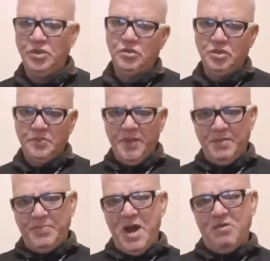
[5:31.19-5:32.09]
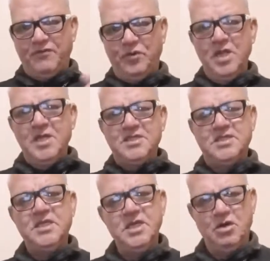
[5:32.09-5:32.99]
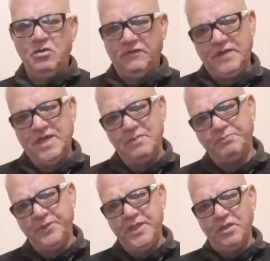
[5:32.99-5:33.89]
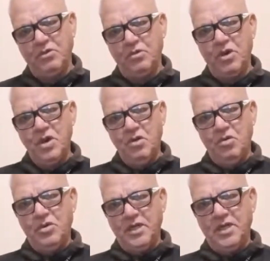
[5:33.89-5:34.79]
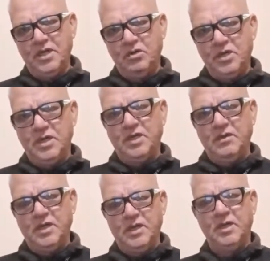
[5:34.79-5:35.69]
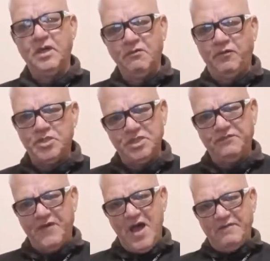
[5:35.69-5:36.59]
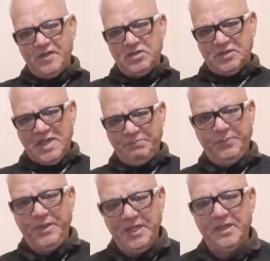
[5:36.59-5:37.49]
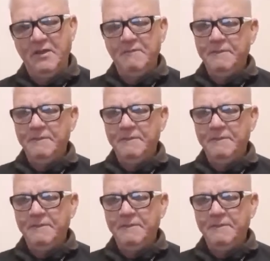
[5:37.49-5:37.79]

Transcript: You could be a powerful CEO of a company or, or, a, or a, a Fortune 500 company.